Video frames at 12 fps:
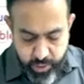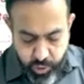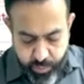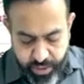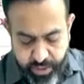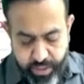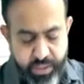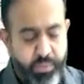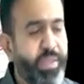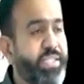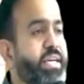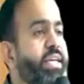of the trust,
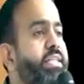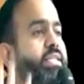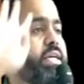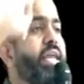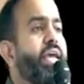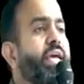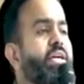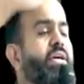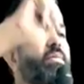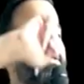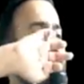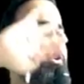basically 3
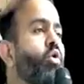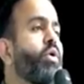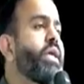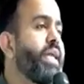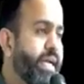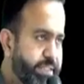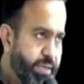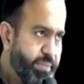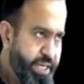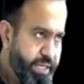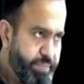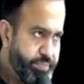incomes are totally
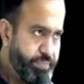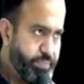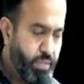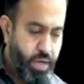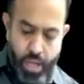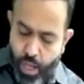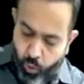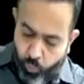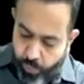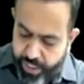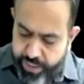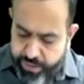exempted.
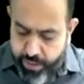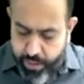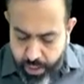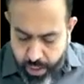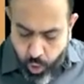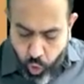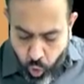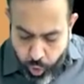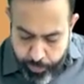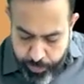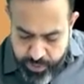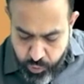One is the
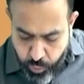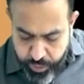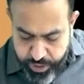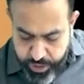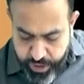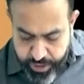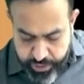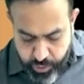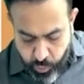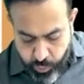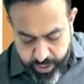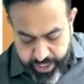corpus donation is
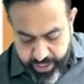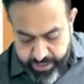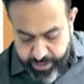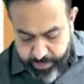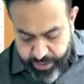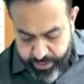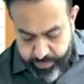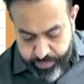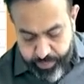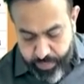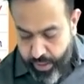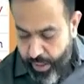totally exempted,
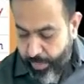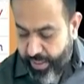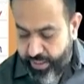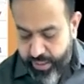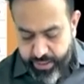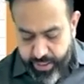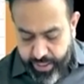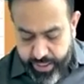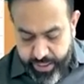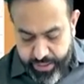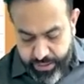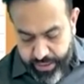but there is a
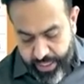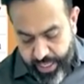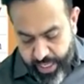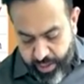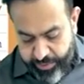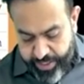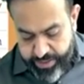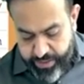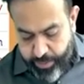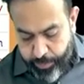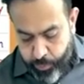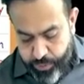condition if it is
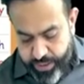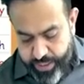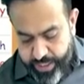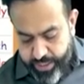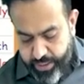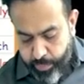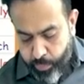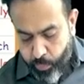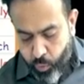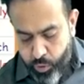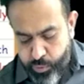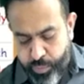deposited in the
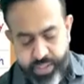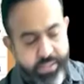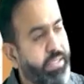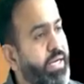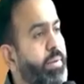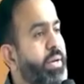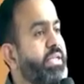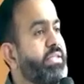modes prescribed in